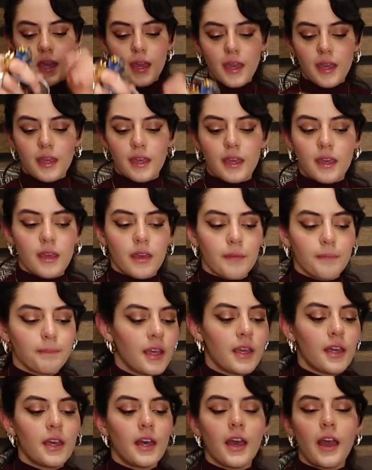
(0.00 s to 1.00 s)
Okay,
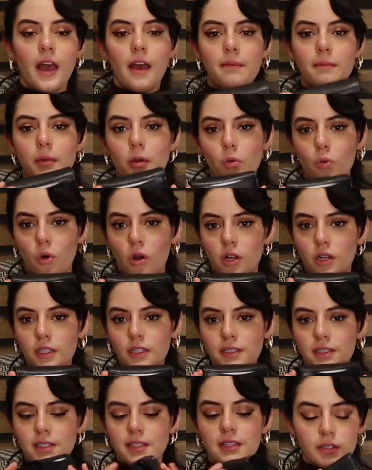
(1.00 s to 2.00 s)
I have my
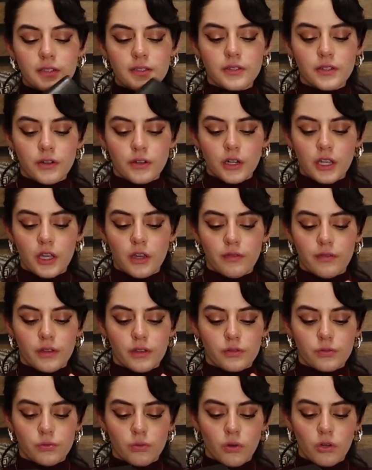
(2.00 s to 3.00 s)
wallet. Fun story of
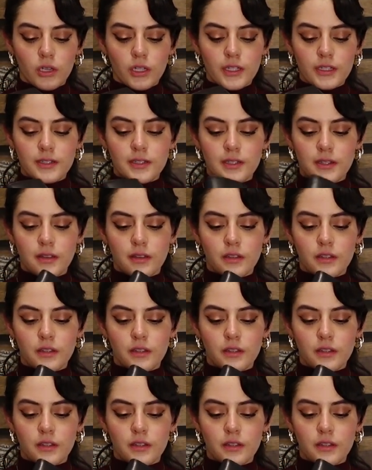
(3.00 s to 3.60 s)
this wallet.